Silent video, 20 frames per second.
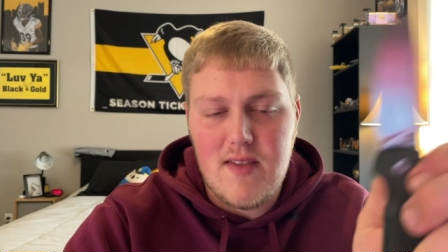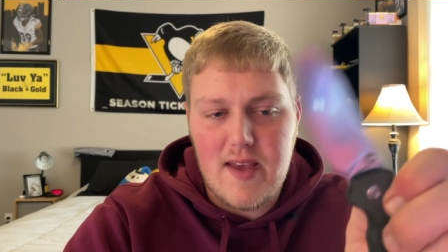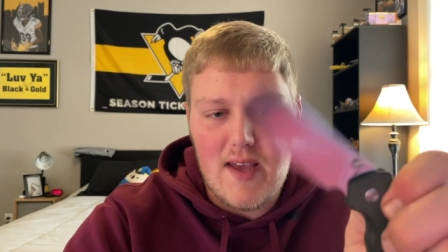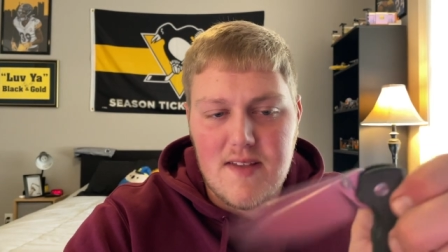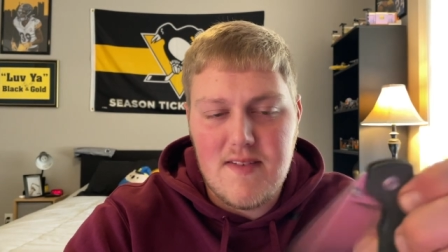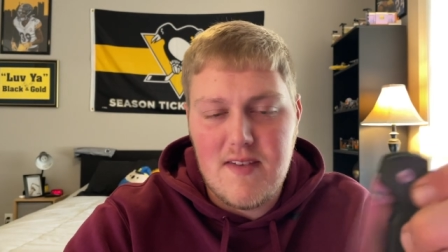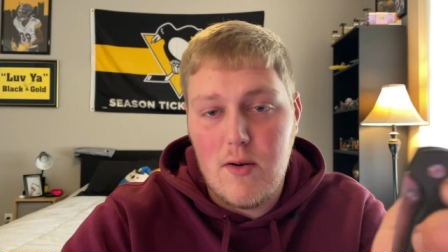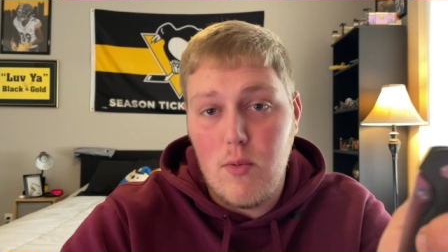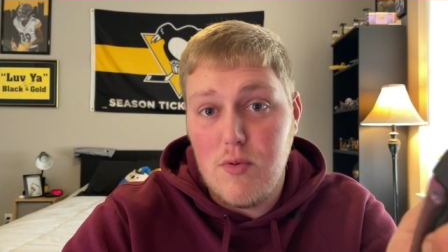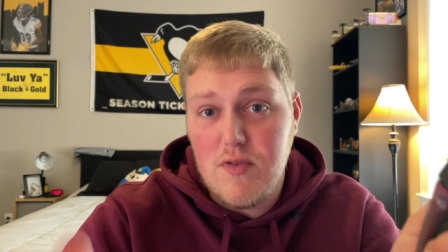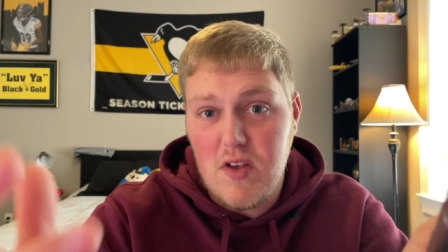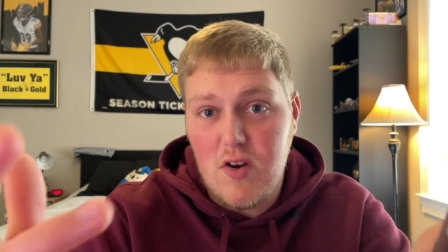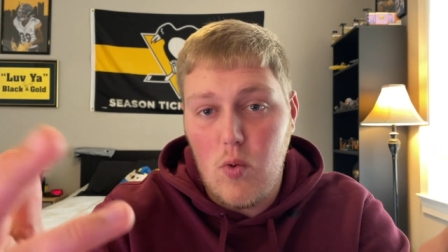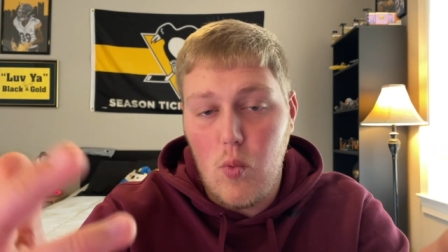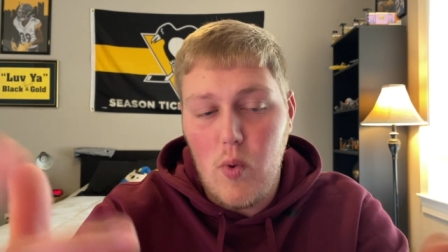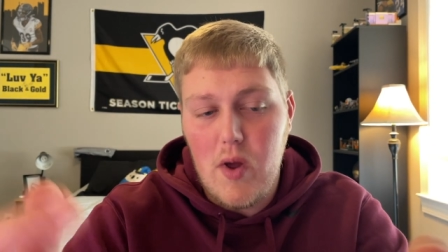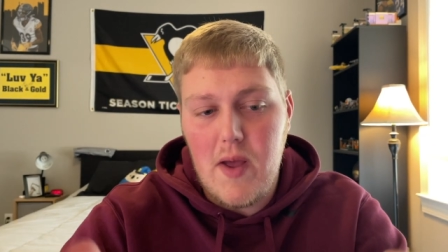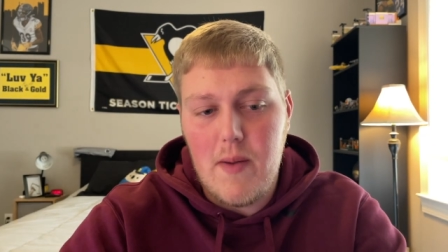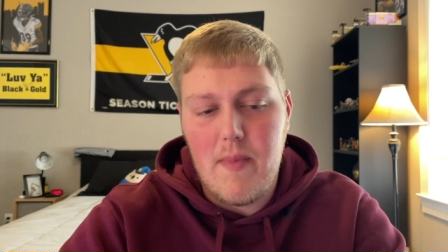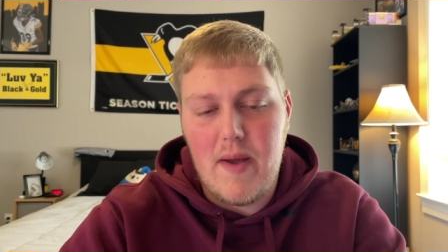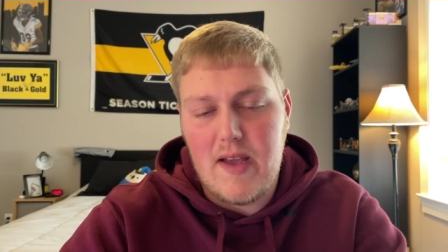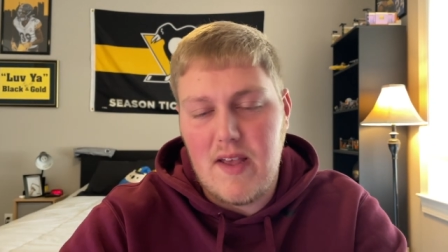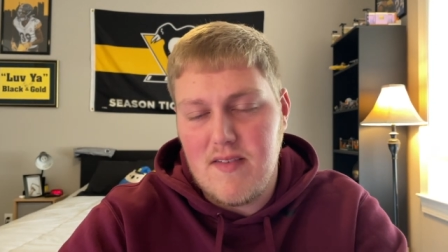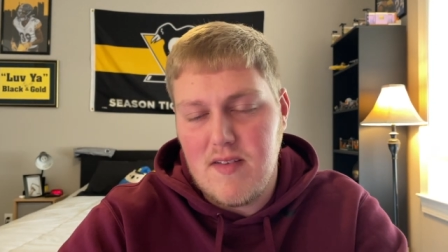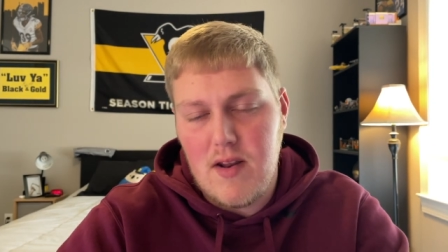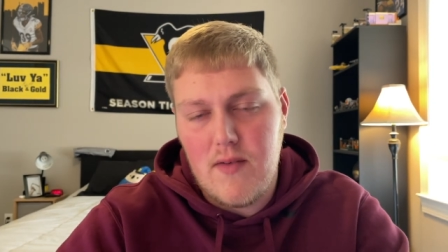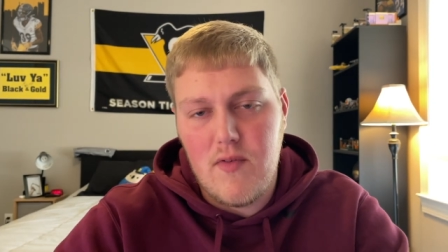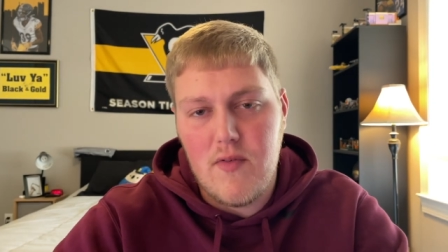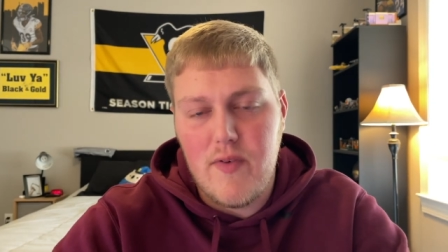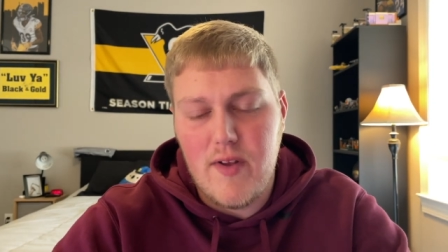Like I said, it was on a whim. I guess I
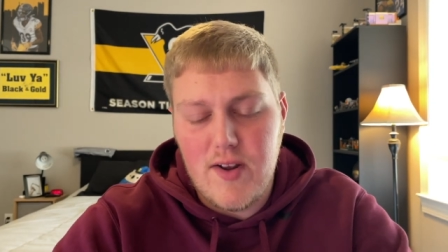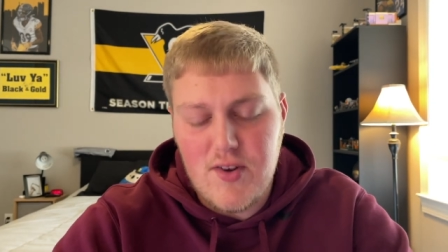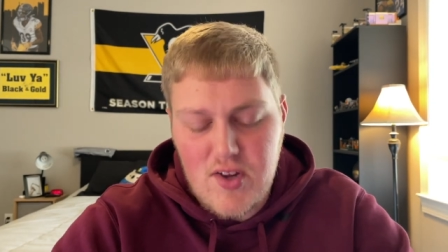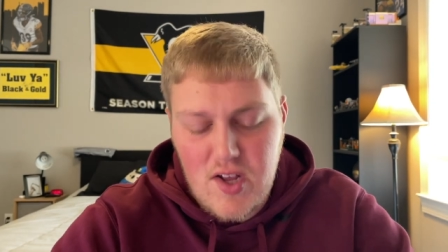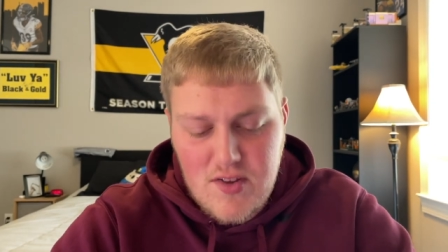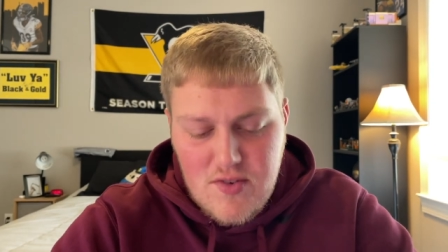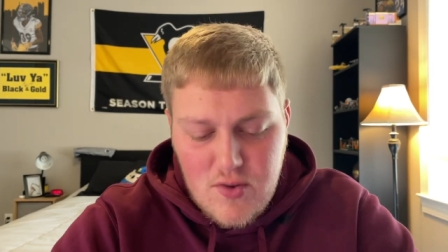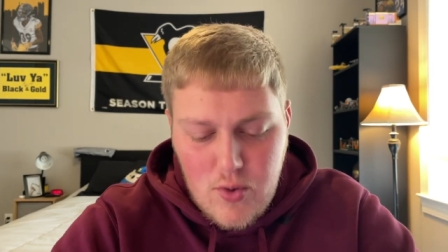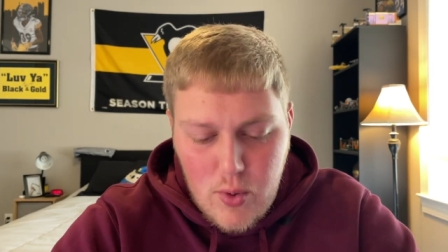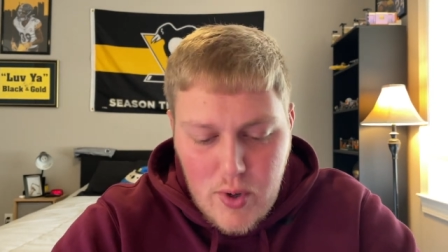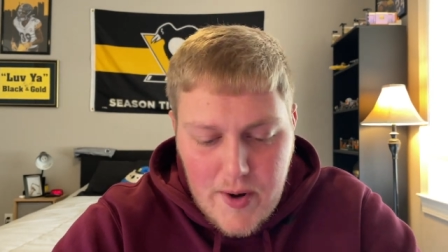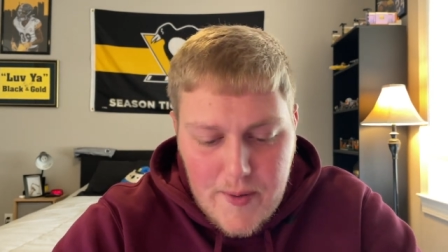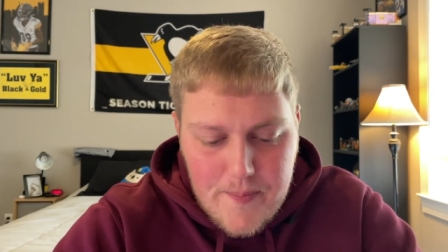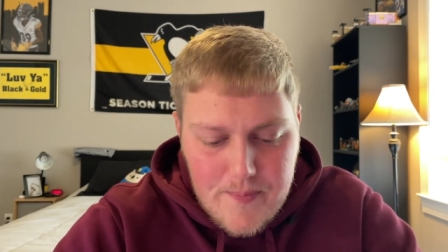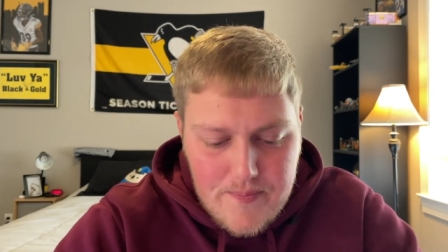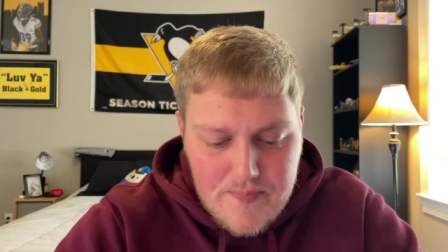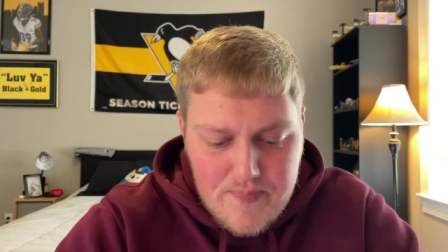never finished that story.